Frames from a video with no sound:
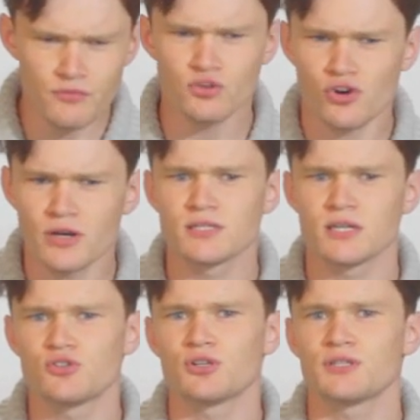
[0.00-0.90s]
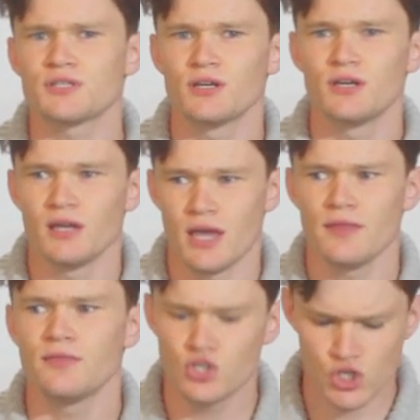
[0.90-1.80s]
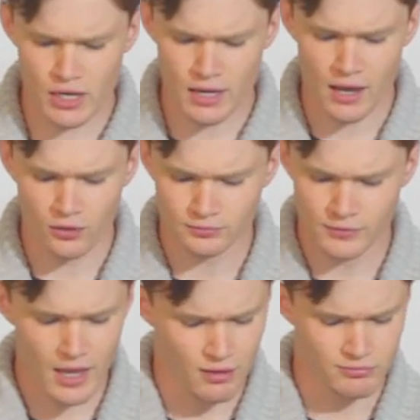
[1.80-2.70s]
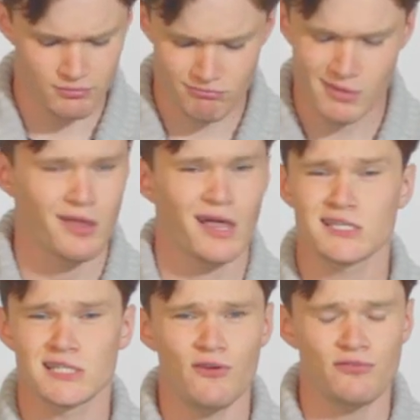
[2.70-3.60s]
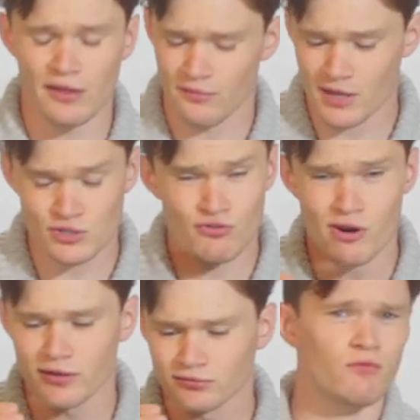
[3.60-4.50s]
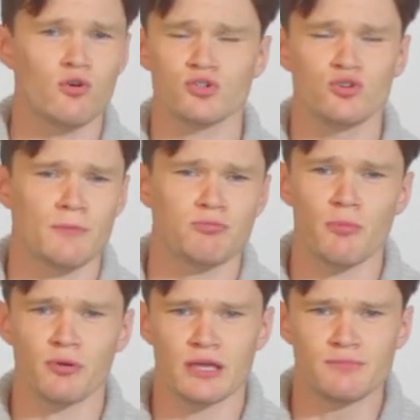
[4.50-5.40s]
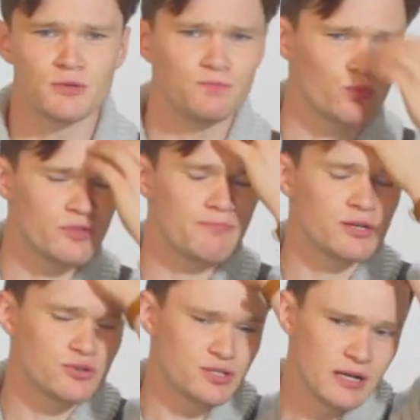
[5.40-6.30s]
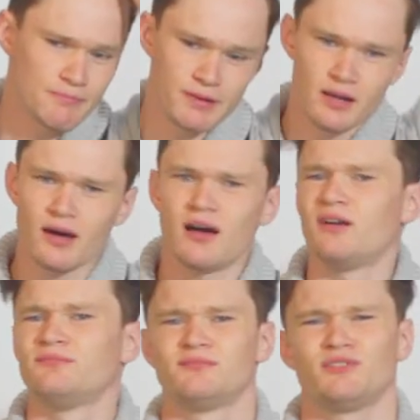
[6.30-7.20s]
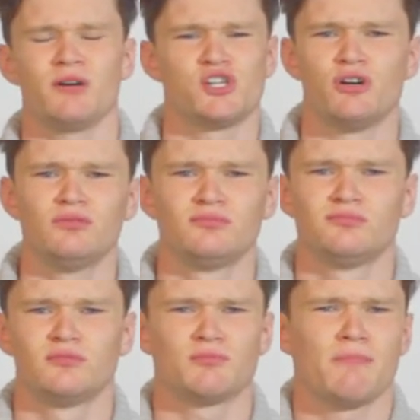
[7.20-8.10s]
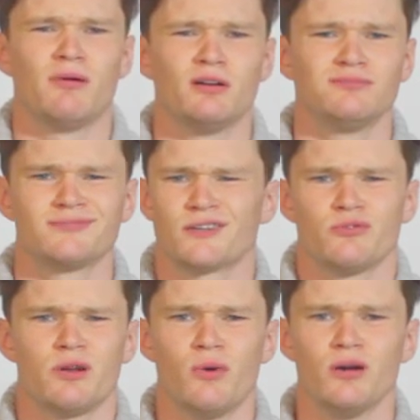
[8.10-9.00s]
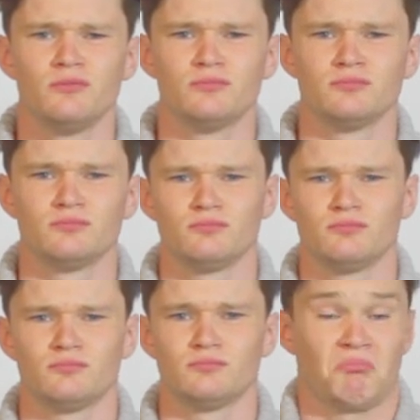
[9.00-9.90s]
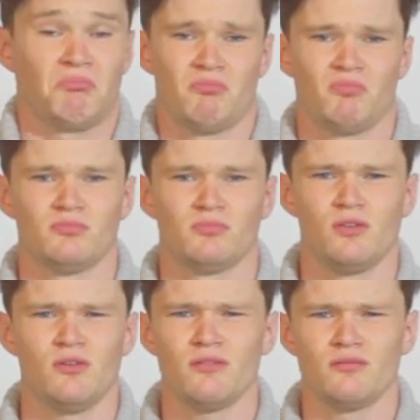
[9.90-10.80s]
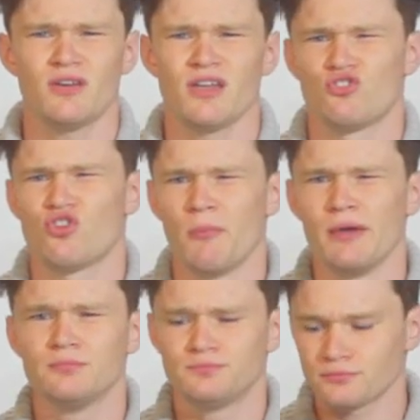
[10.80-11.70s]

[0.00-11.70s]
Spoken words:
dried citrus in the gin now. Yeah, that's lovely. That's great. Of course, not a proper Gibson with the bitters in it, but it's my show. It's my bar. I'm gonna do what I want. You can't stop me.